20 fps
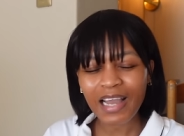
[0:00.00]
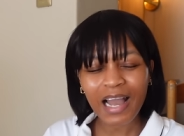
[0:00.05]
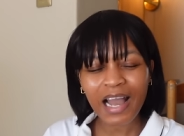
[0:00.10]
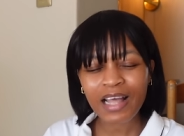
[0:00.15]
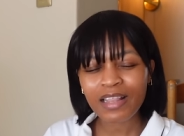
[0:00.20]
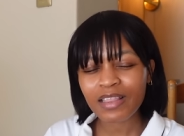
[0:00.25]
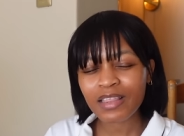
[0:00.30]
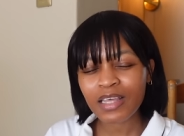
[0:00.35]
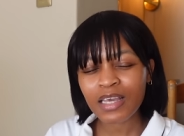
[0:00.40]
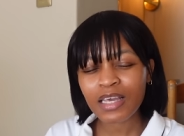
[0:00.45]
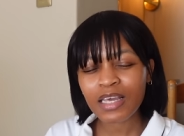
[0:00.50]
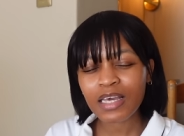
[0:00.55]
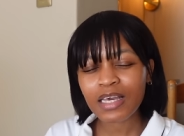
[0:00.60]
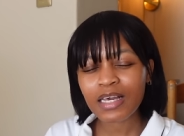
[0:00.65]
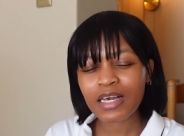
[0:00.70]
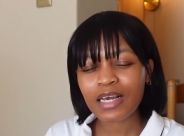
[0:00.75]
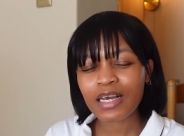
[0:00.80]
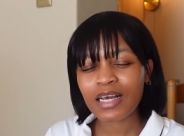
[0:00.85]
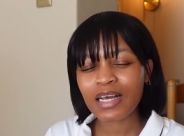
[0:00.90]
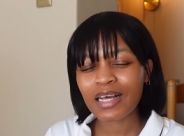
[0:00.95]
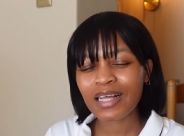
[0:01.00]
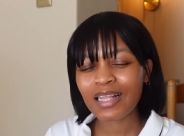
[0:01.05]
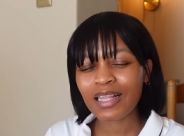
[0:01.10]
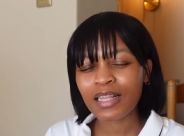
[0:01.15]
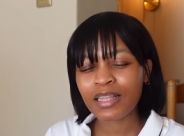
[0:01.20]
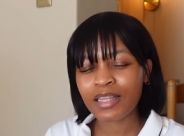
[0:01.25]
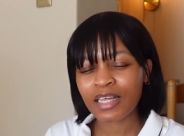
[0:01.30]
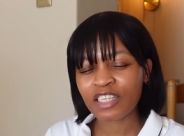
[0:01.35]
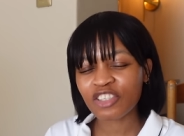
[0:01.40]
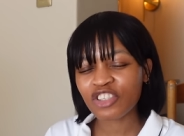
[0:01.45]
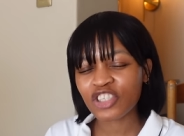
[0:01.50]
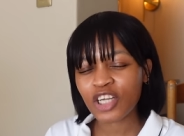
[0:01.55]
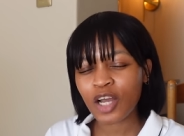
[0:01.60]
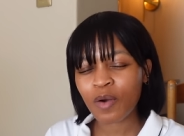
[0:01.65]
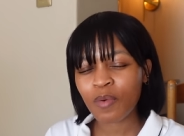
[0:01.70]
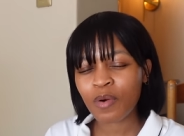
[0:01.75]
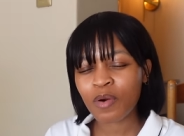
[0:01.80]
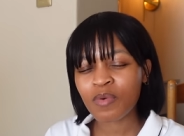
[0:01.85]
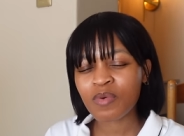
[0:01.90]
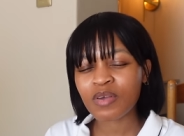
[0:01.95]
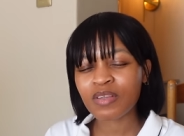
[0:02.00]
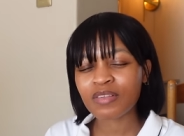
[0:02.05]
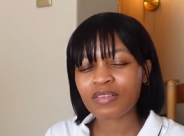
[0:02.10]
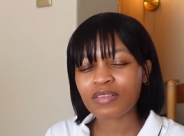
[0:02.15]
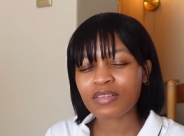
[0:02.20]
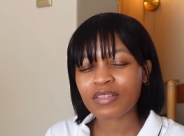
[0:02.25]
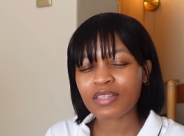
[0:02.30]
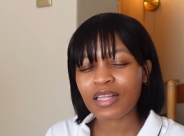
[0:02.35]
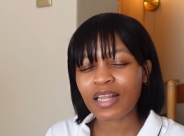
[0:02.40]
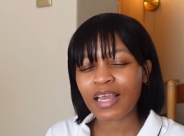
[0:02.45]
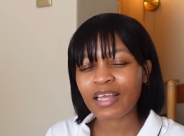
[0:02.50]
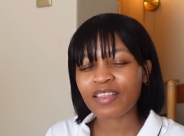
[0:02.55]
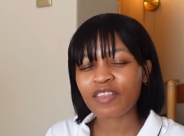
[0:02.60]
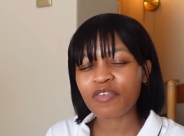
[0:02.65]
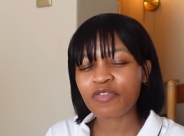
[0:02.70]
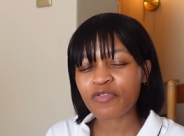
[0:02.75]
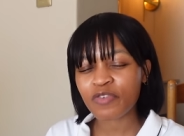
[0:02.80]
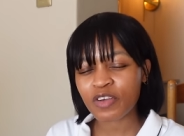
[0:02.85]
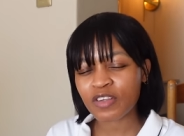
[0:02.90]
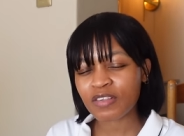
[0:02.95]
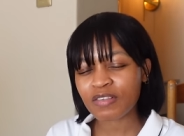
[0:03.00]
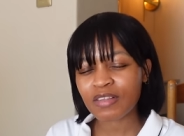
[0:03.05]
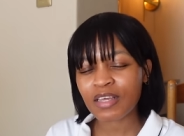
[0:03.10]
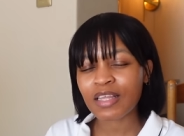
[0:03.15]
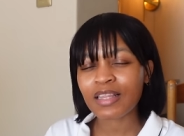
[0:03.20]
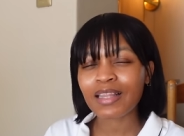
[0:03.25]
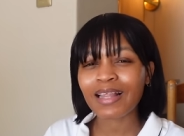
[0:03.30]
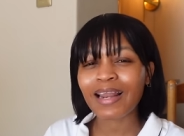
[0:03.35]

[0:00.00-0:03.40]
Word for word: I think that shower was like the first thing